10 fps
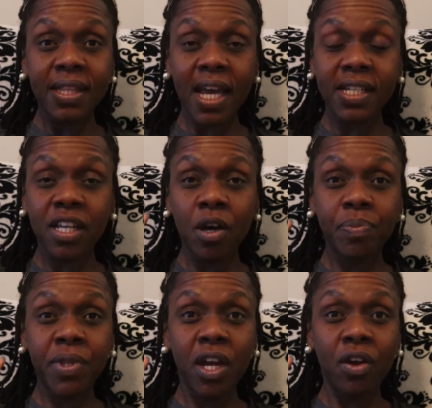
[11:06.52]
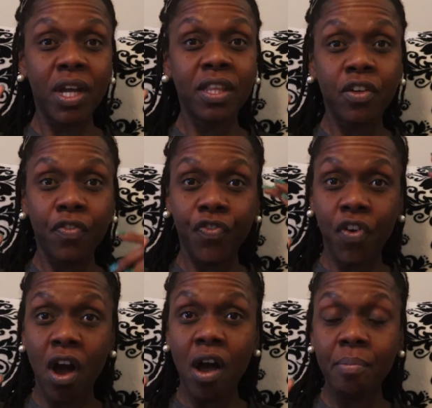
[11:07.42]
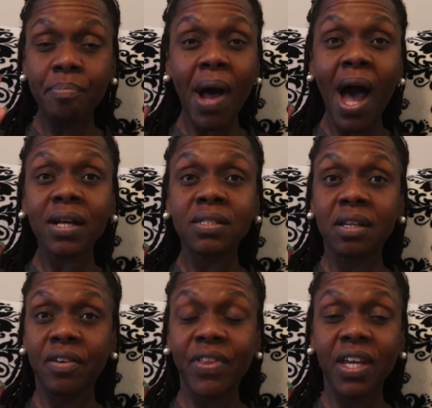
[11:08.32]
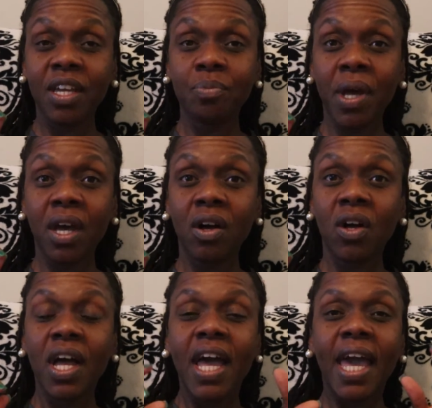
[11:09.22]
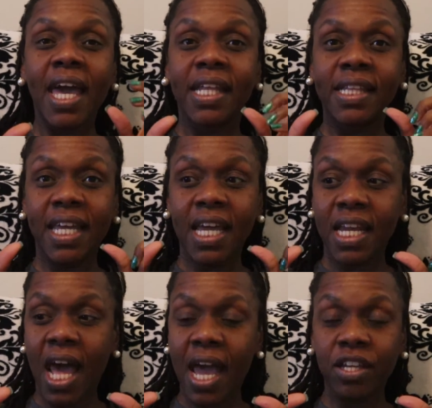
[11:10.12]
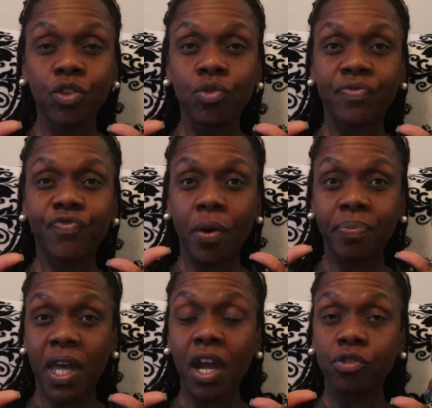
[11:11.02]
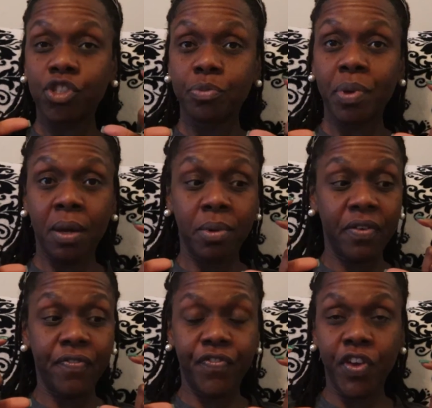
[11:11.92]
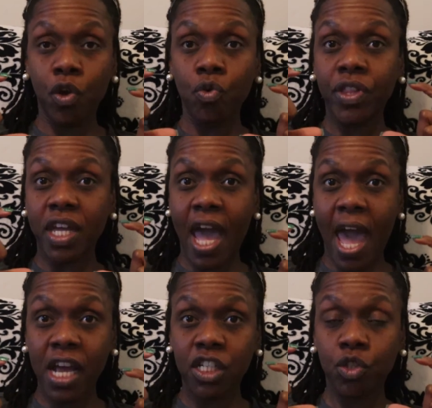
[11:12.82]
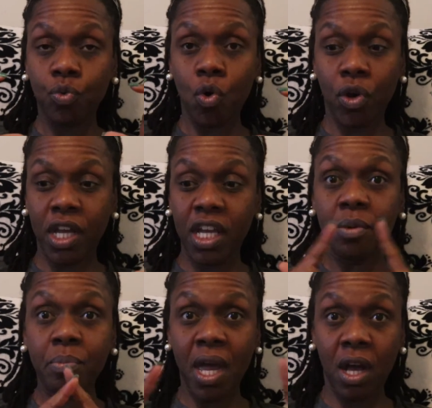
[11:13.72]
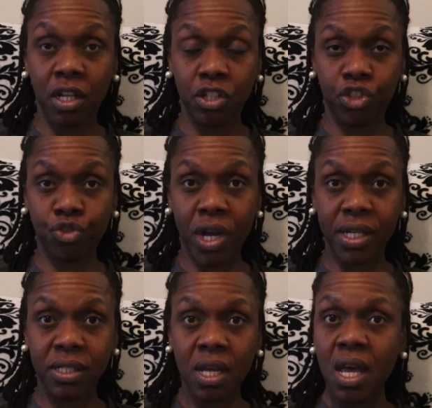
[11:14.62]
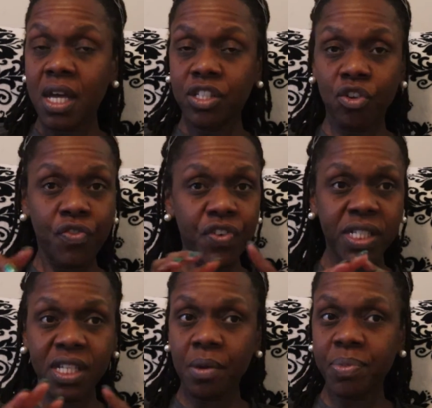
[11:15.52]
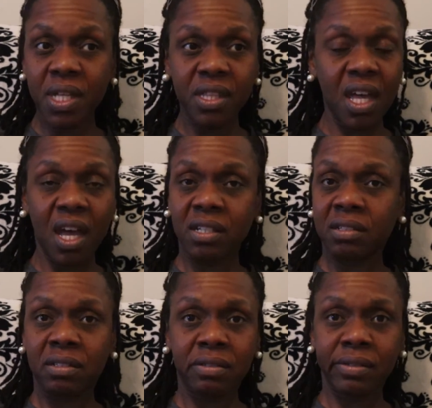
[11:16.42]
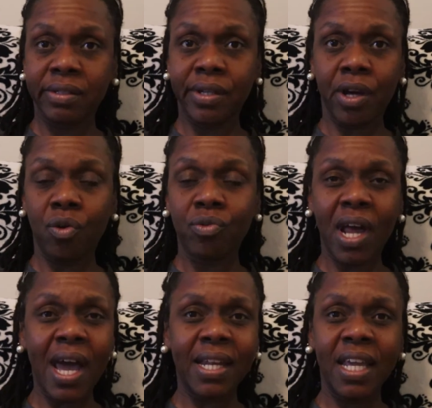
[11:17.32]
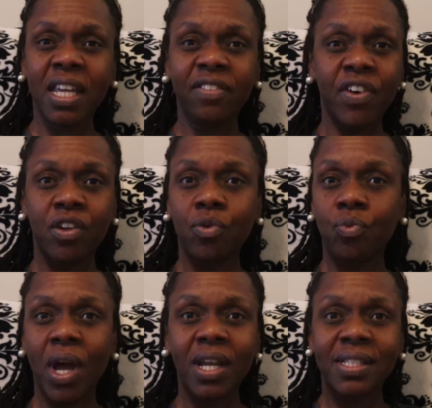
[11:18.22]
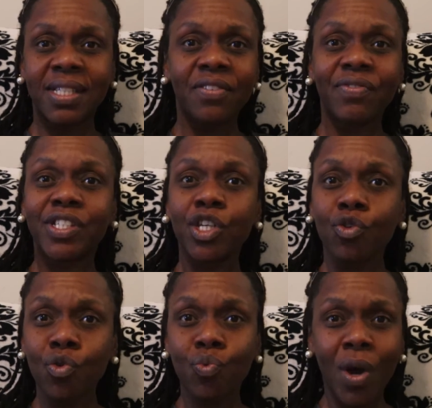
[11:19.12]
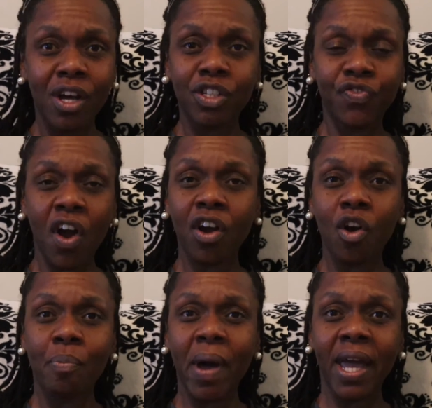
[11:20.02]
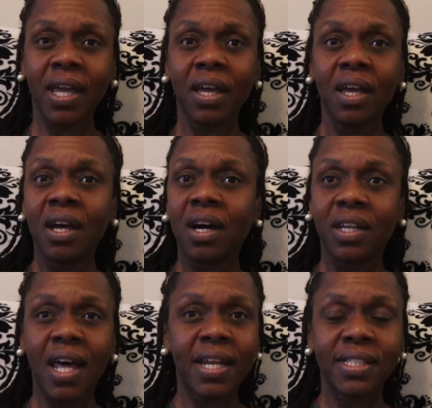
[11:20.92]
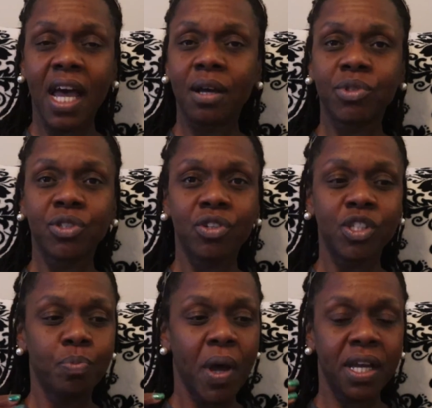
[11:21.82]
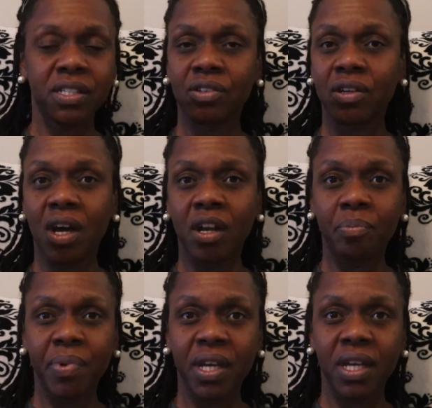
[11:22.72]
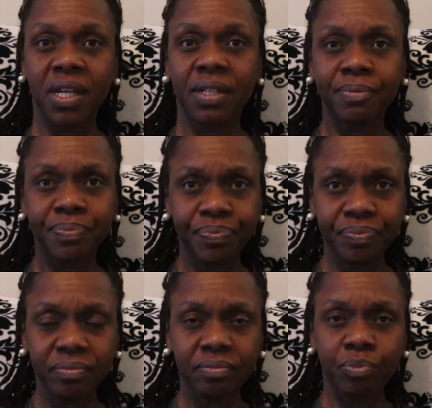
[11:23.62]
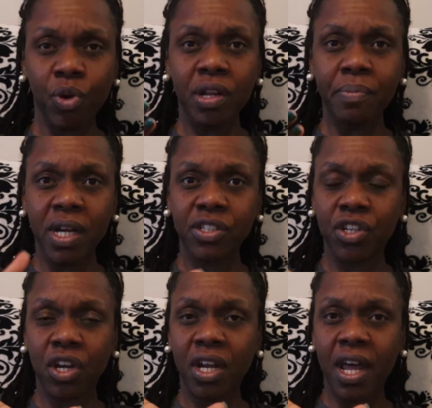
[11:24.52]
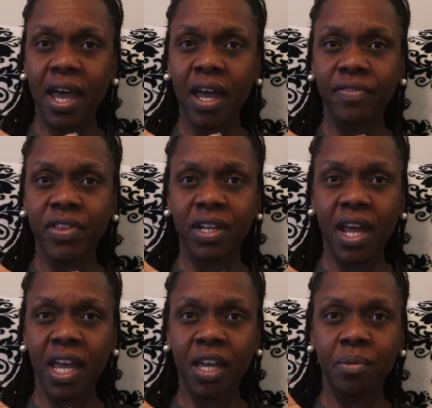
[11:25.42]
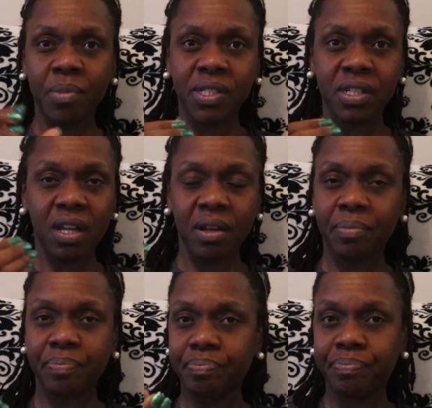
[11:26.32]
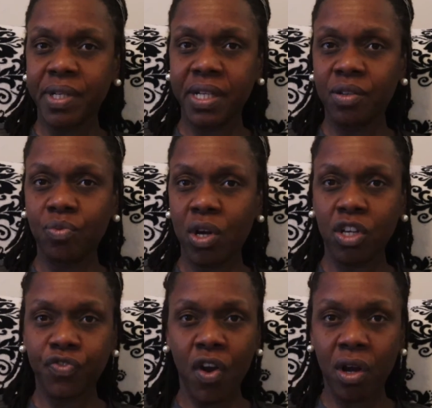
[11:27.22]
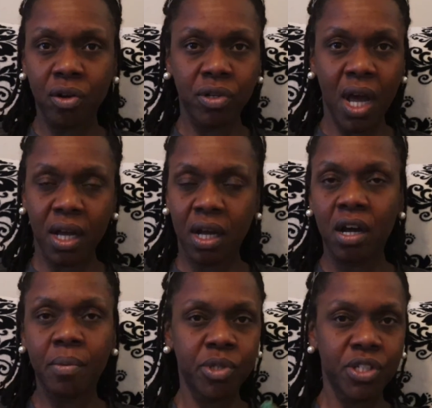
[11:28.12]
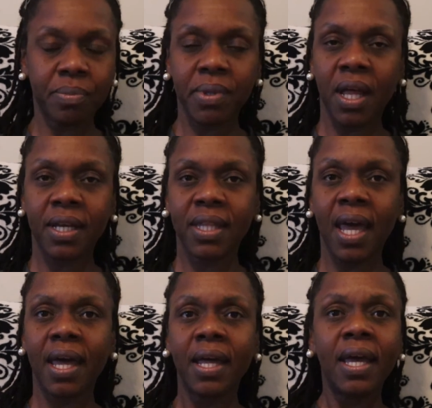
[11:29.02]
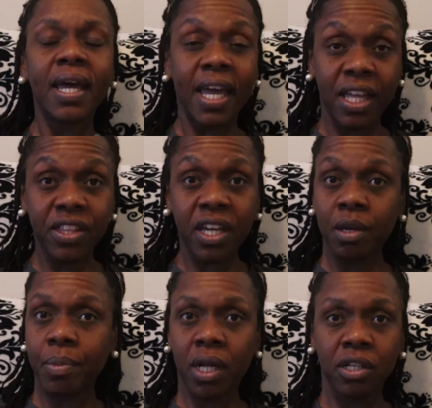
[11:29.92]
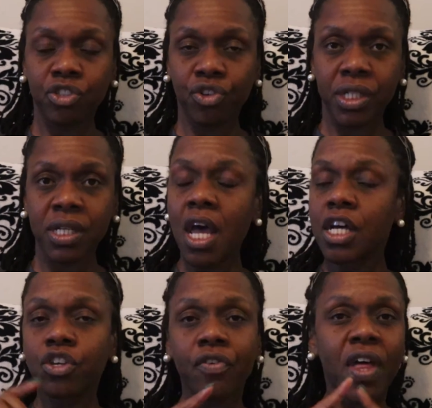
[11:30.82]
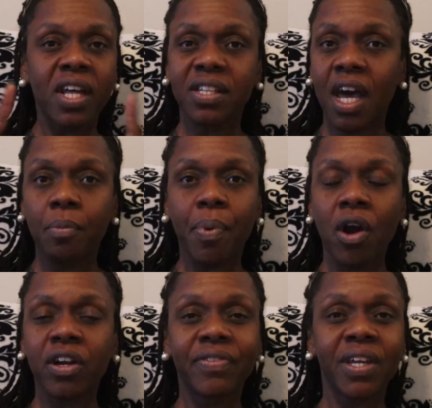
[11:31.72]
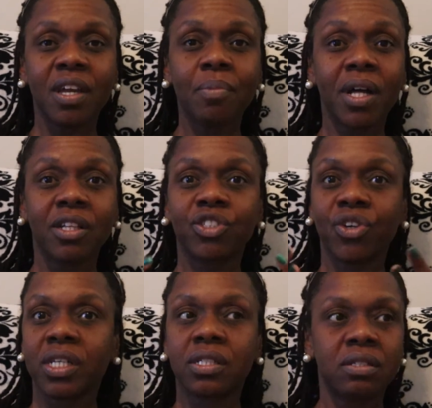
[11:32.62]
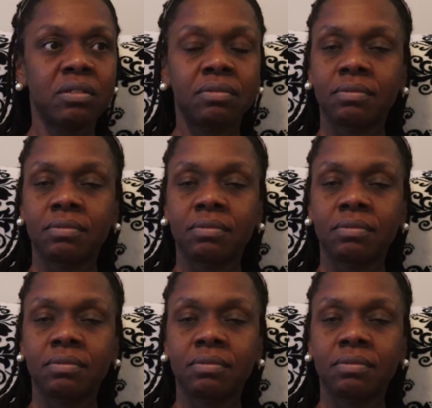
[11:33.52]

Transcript: that's up there in the from box of the email, and then from there you should be able to view the actual email address. So if it's something that's not even relative to Wells Fargo Bank, a lot of times these banks are gonna be pretty much, they're gonna have the name. It's gonna be wellsfargo.com or something like that in the email address. So if that's not a part of the email address,